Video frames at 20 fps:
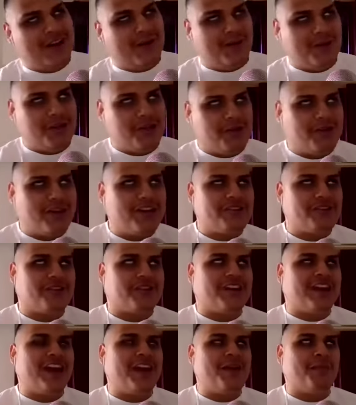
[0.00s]
when you get your
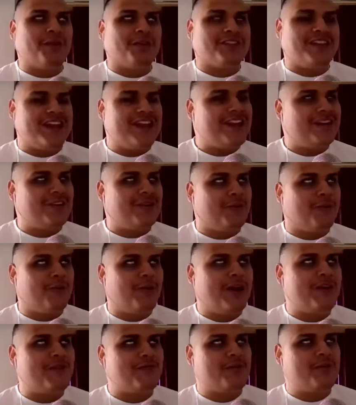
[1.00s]
cable taken
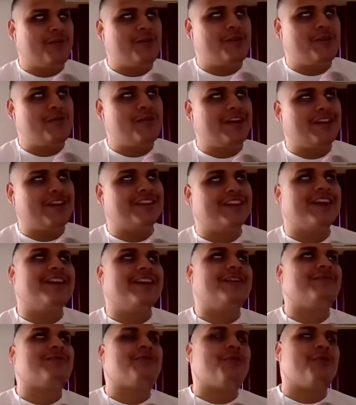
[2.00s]
away from you, and then
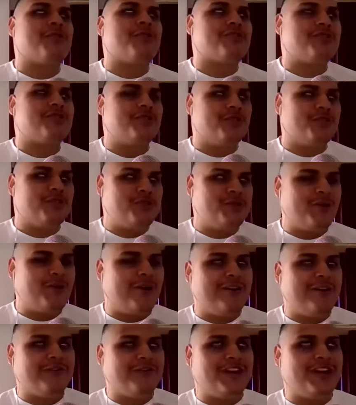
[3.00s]
of course you know you go
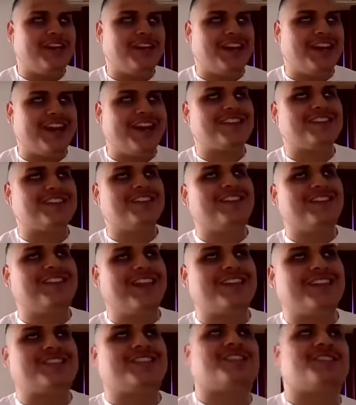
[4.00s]
ah! on vacation,
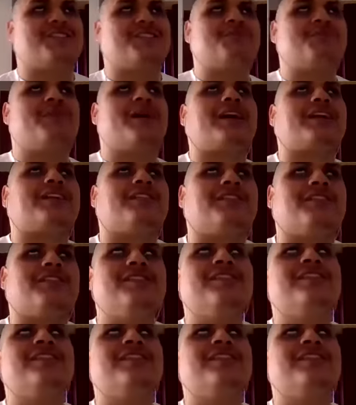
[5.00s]
that's expected.